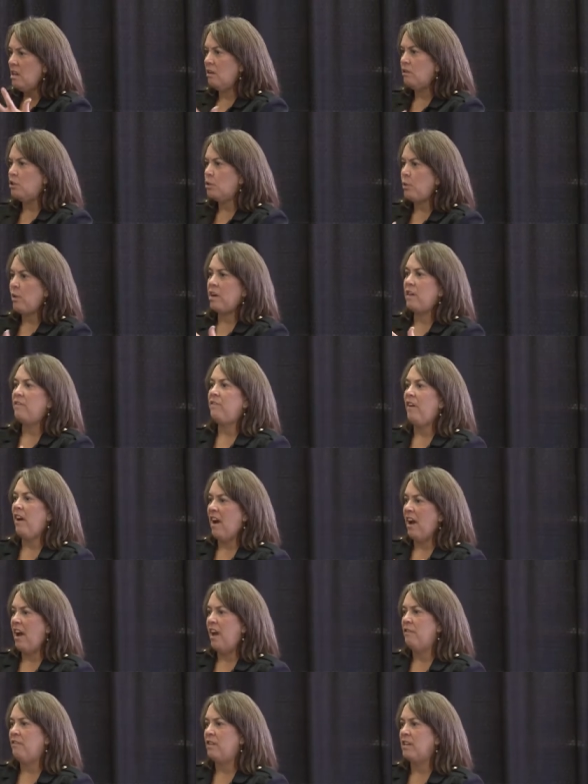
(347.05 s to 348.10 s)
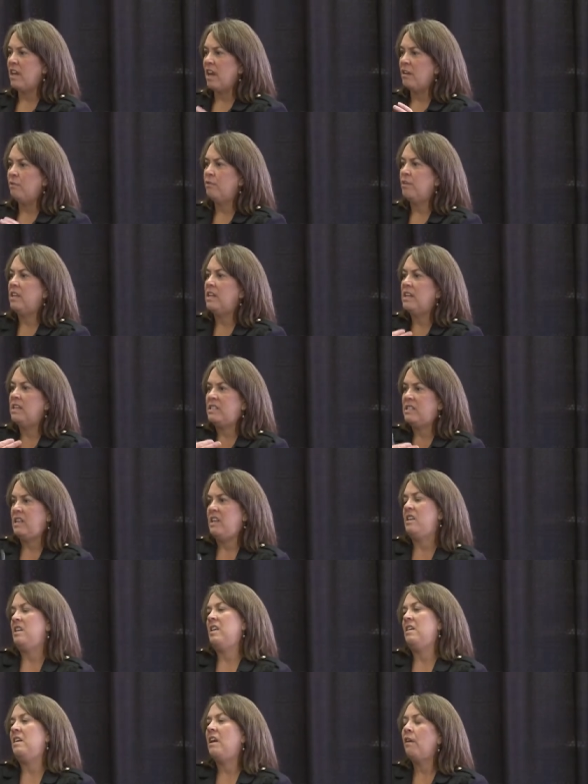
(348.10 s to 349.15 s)
know, twenty-five, and kind of really
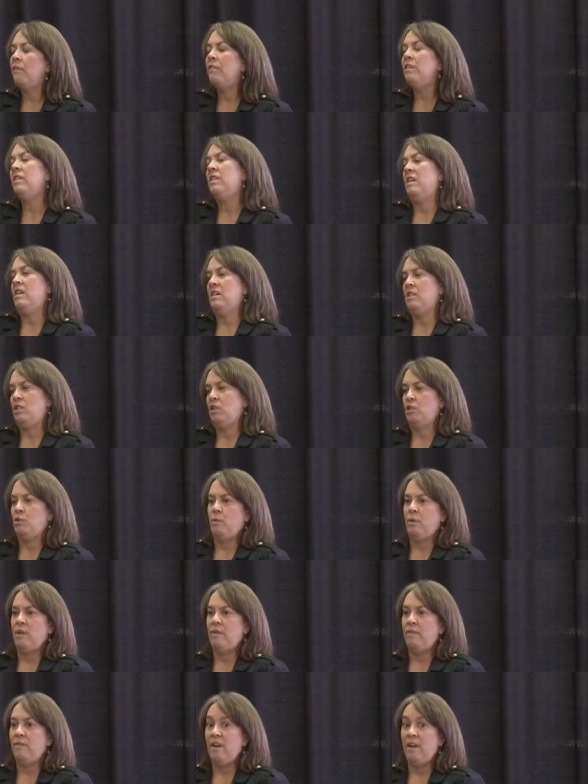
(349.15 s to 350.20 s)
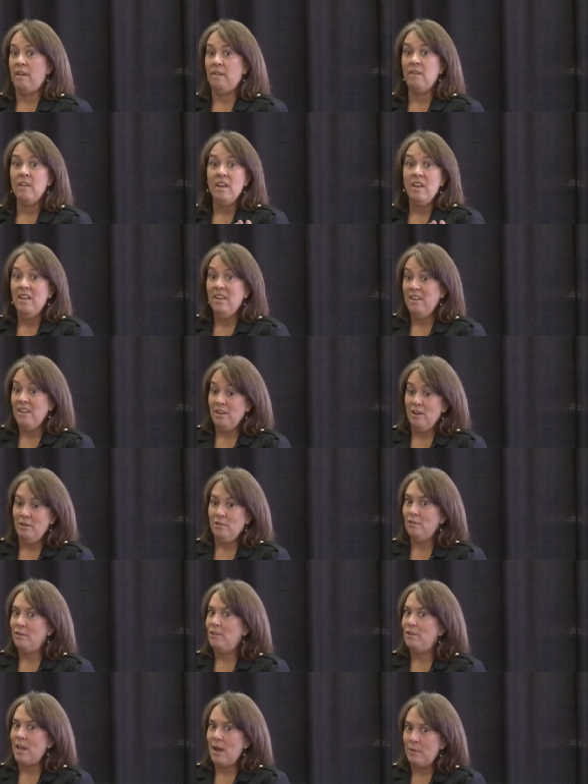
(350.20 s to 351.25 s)
extending everything until twenty-five. You know,
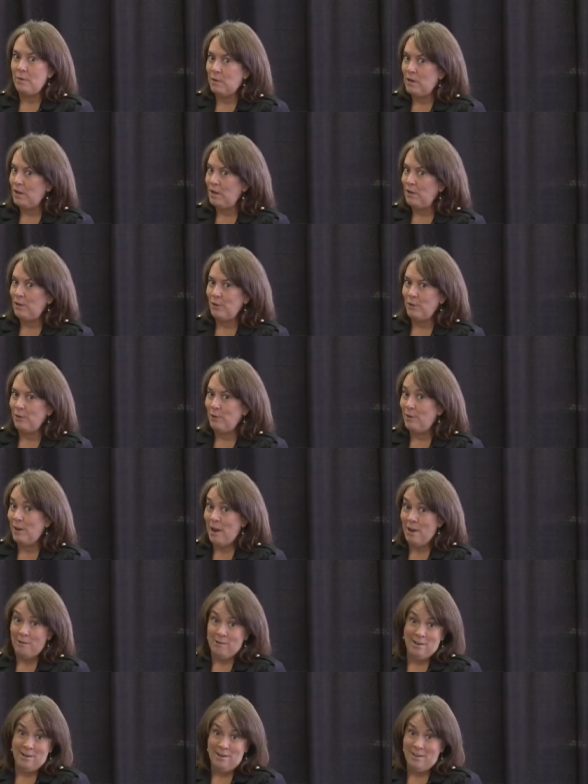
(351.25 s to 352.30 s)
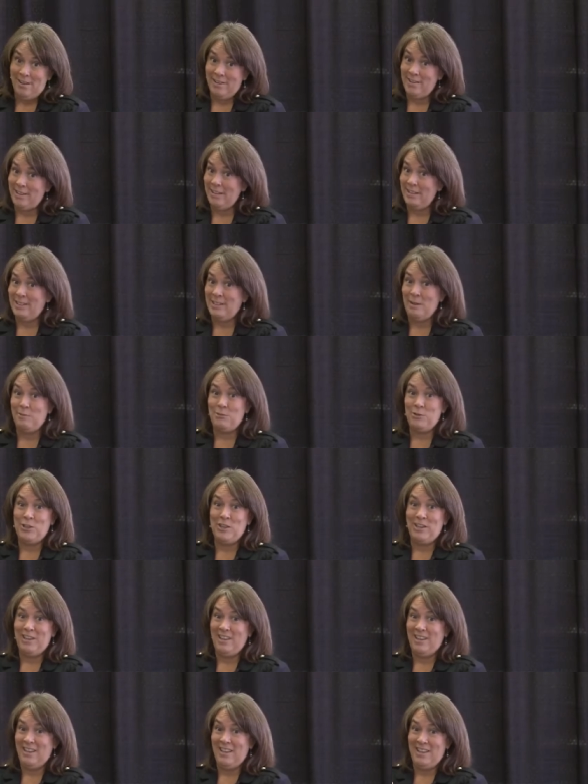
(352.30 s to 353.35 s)
and that would include alcohol
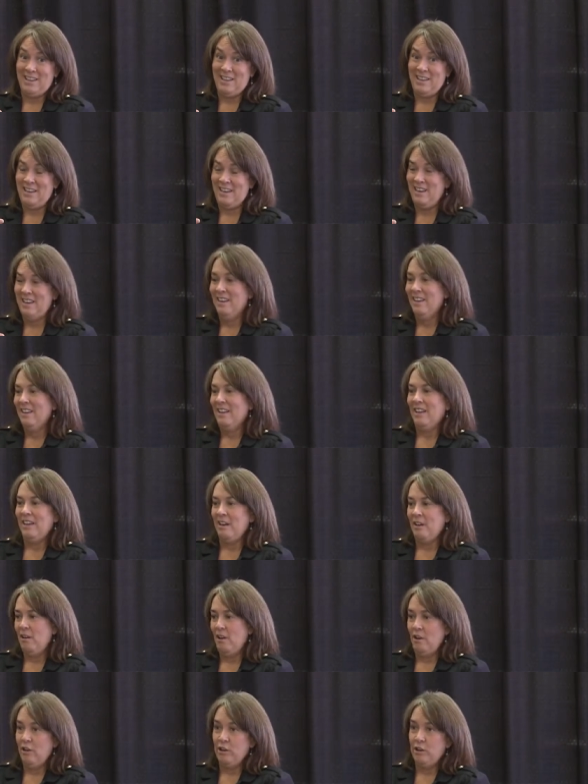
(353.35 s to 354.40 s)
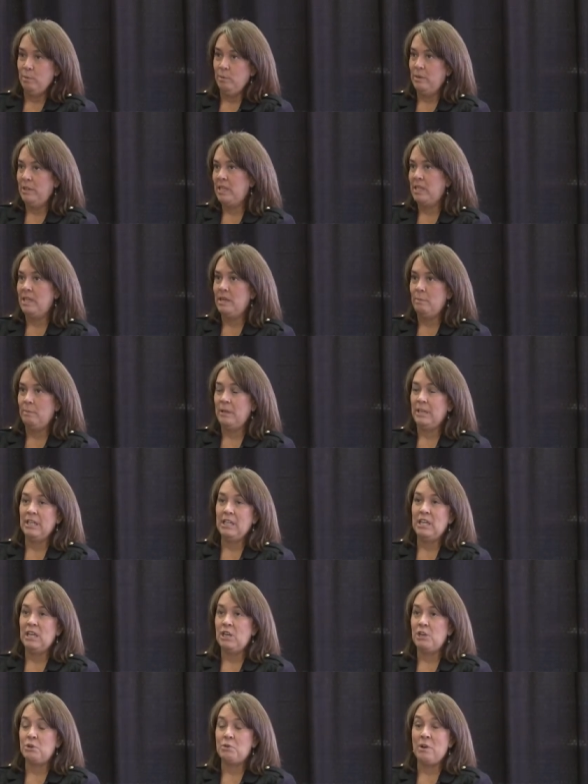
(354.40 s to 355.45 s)
consumption, you know, arguably the
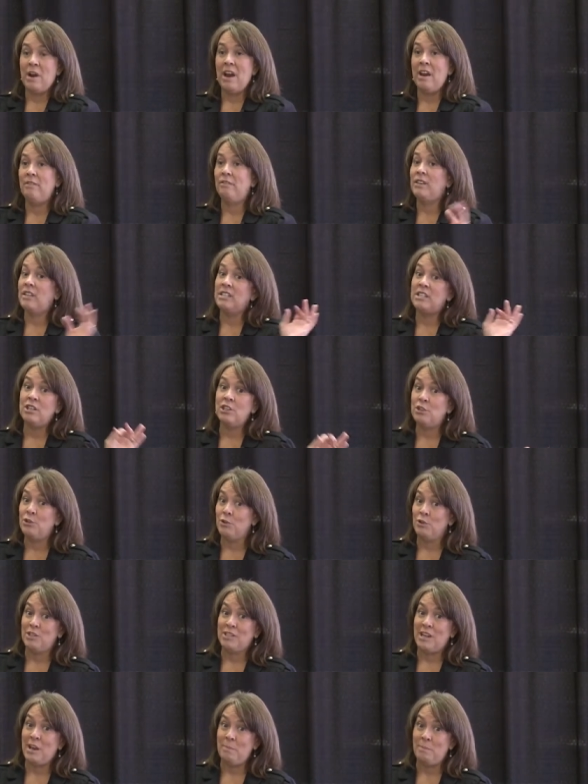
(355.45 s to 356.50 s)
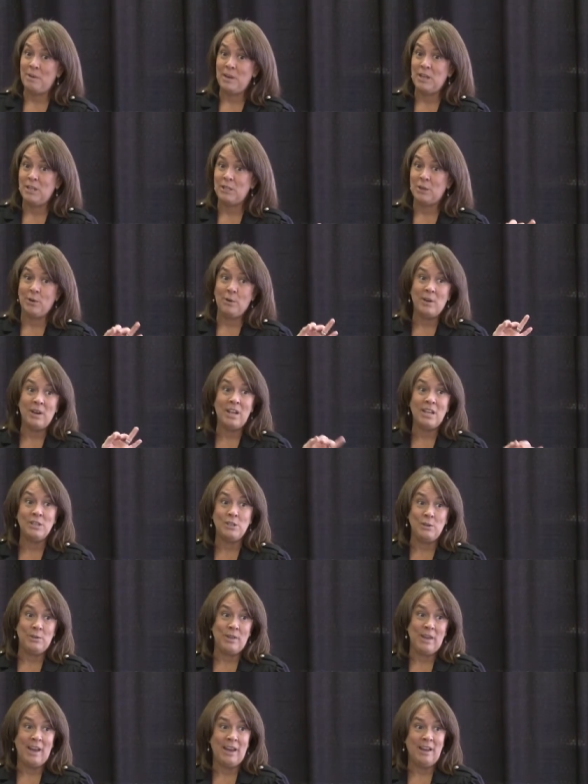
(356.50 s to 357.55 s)
ability to drive, because insurance companies already
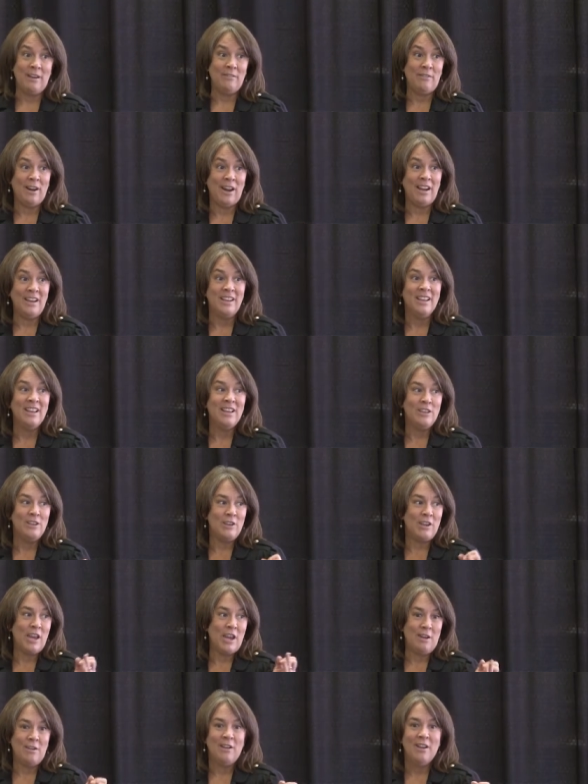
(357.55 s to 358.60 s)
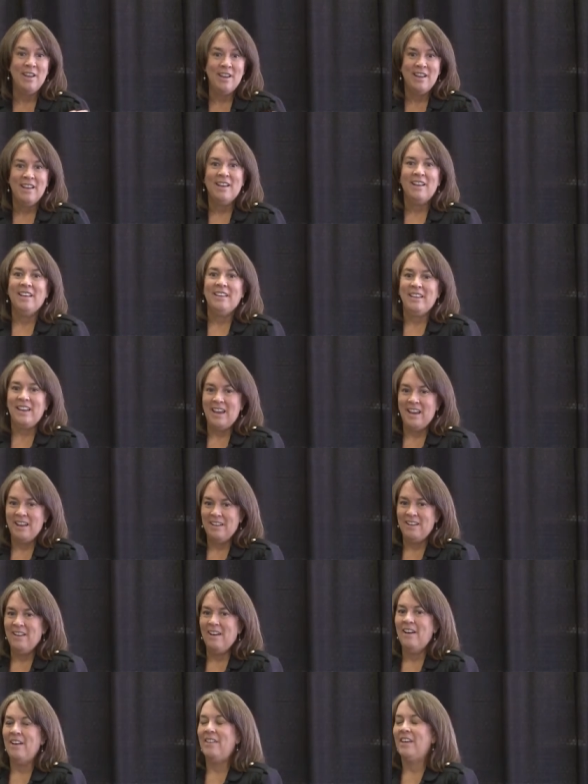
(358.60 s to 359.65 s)
do that, right? You can't,
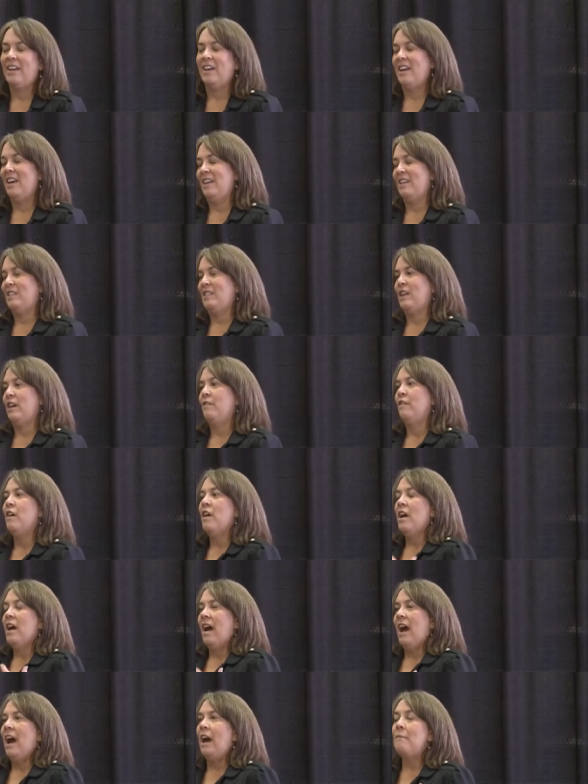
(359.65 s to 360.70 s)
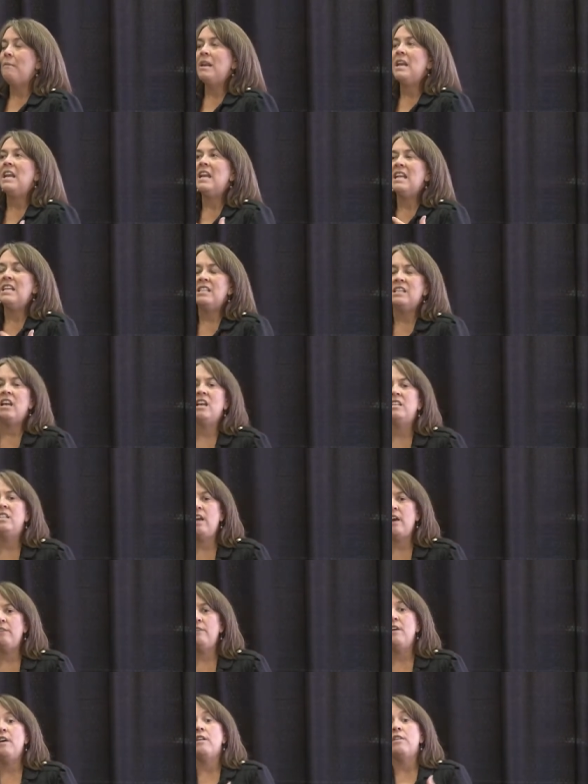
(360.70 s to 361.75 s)
yeah, all that kind of stuff. Um, and it is a
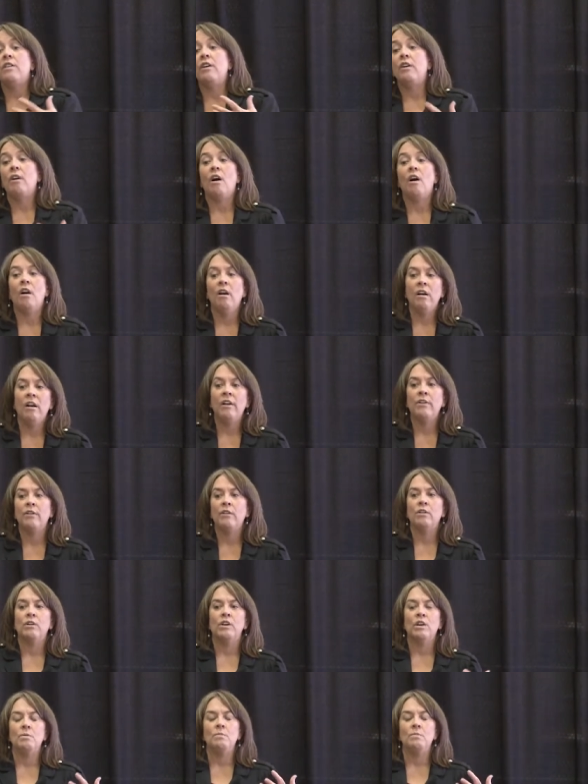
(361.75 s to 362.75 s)
tough, there are other